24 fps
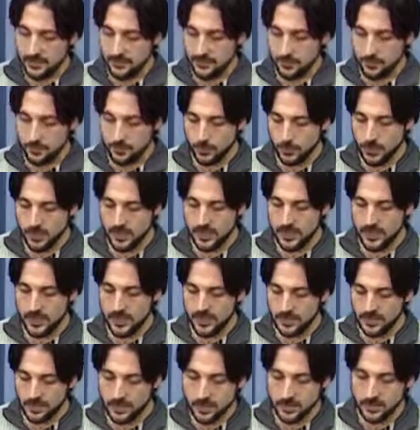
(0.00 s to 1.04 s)
really
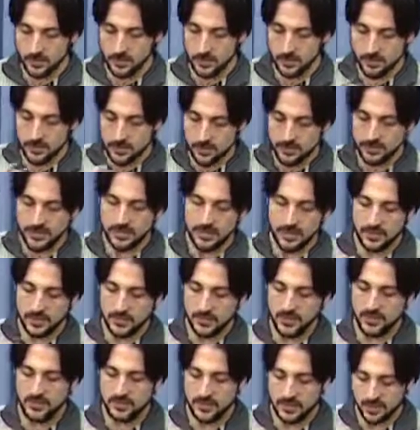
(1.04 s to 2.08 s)
are not
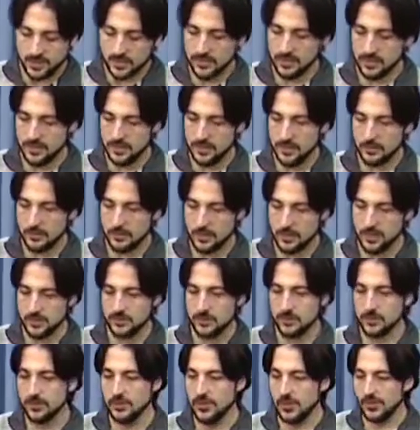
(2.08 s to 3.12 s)
constantly teaching the
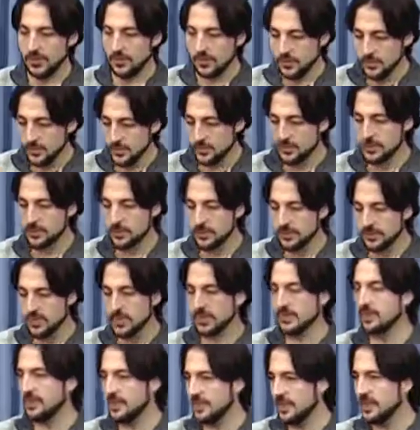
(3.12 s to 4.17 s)
person, are not
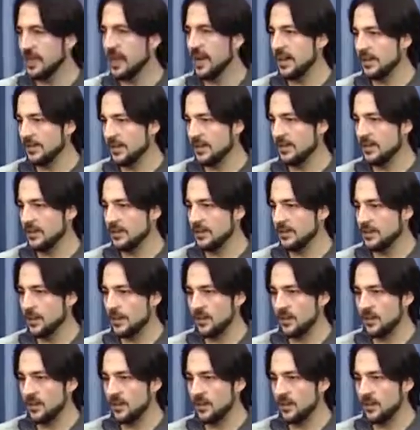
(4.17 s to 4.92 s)
constantly guiding.